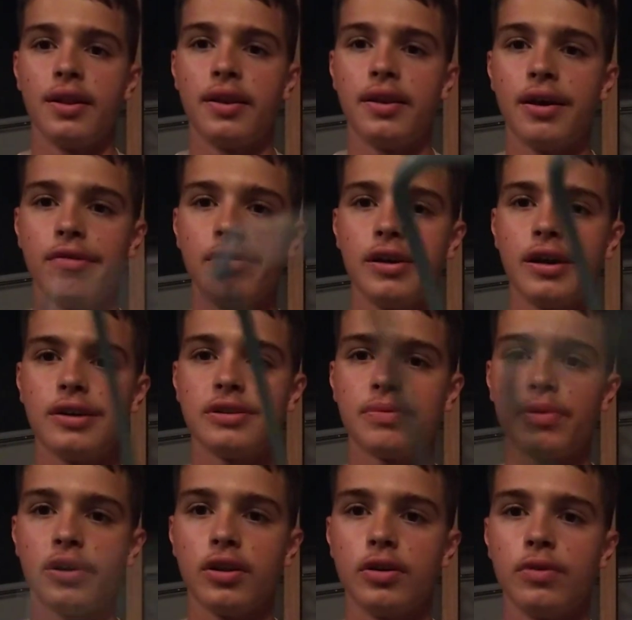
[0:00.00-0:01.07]
Now, you guys are
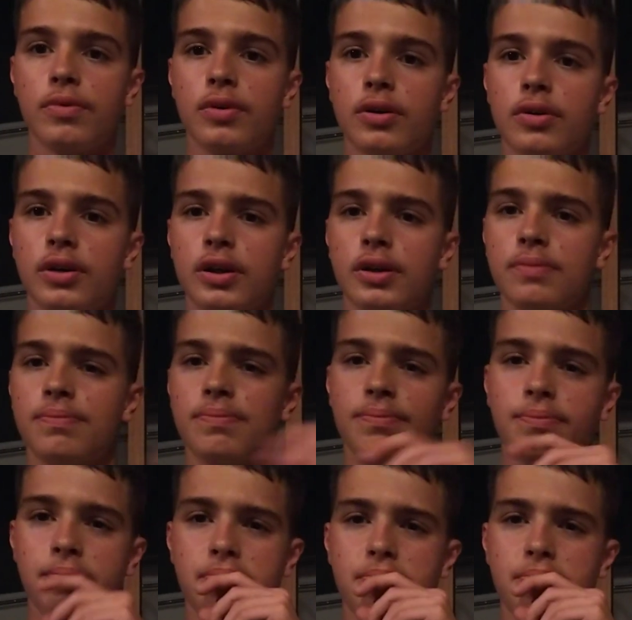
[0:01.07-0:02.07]
probably wondering,